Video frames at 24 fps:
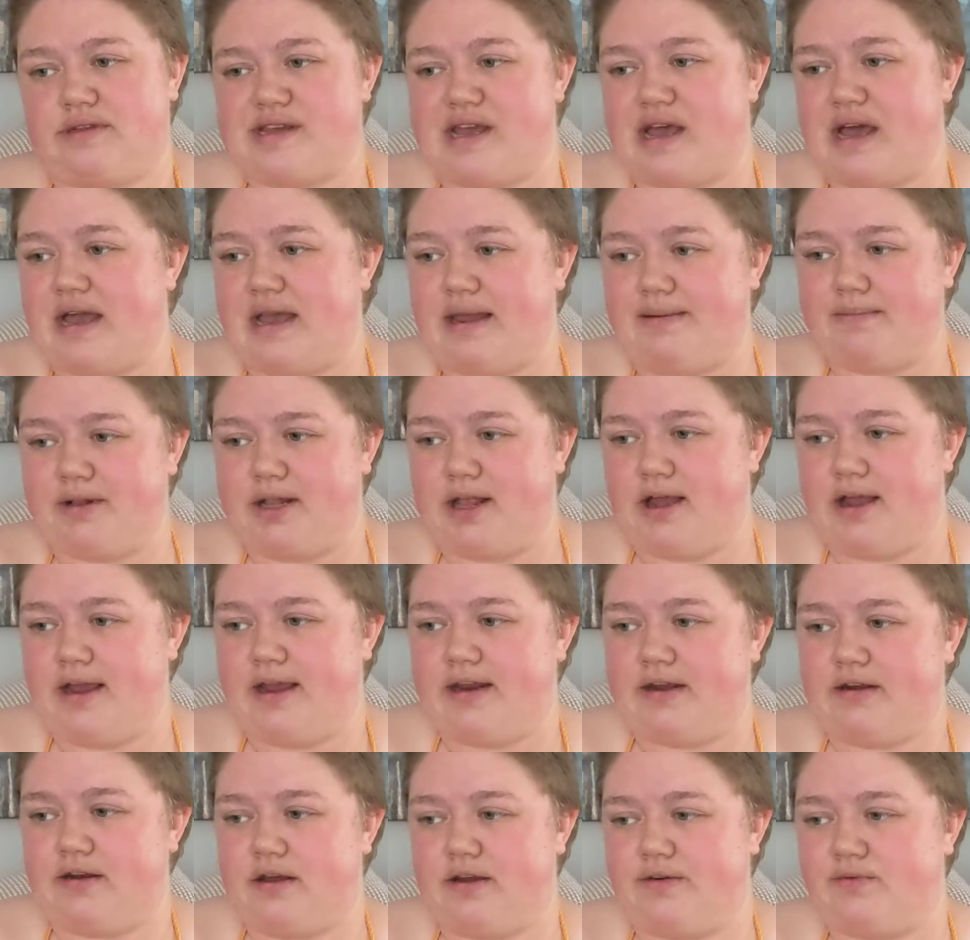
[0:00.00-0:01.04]

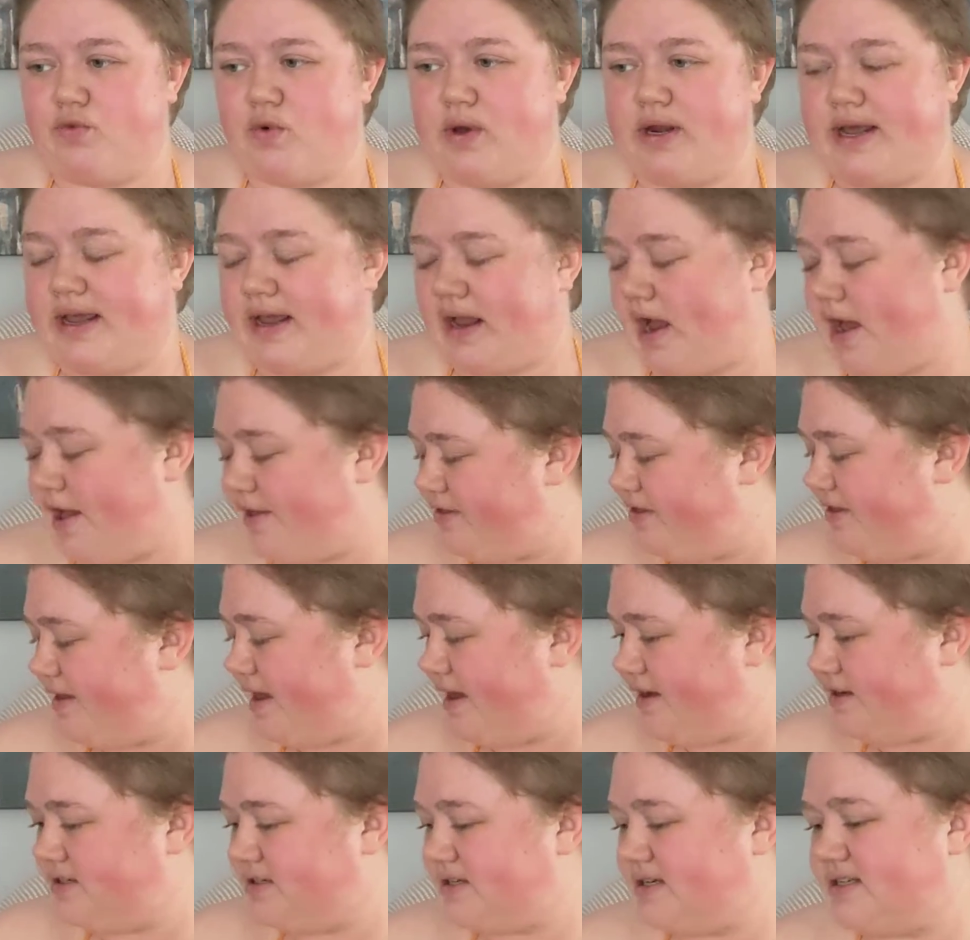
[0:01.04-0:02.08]
timeline of when I got
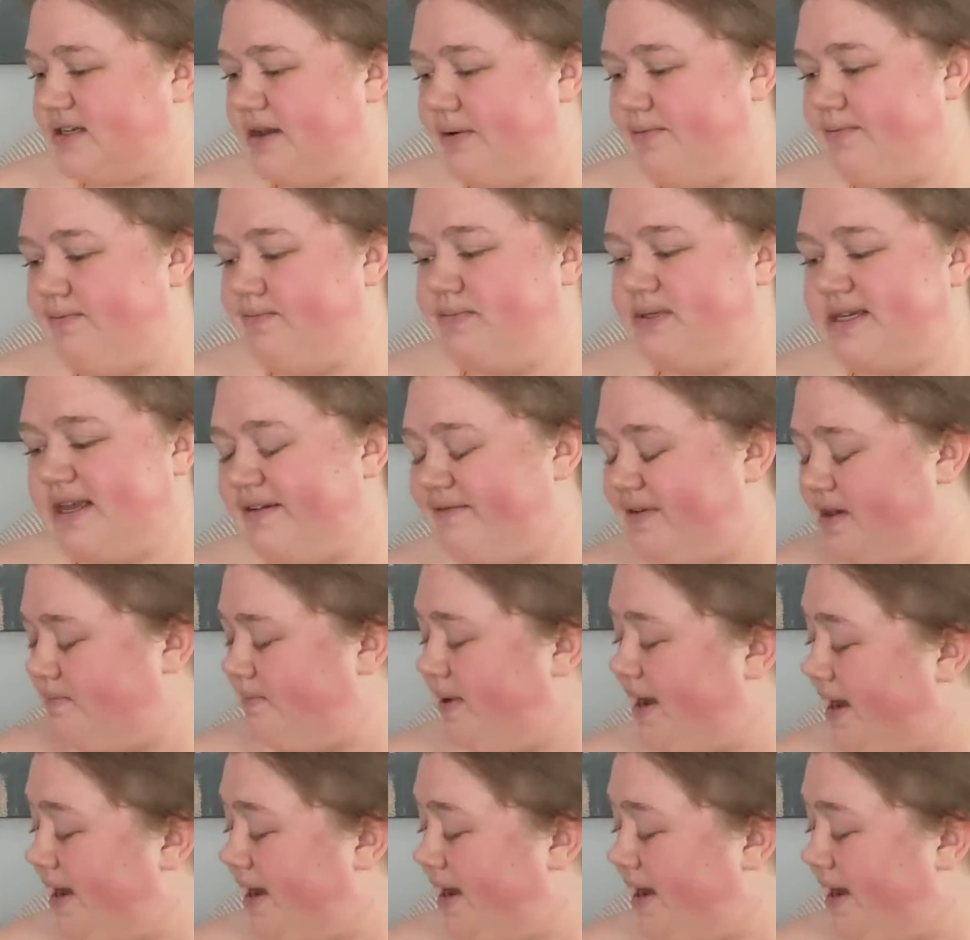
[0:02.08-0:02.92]
things, because I'm saving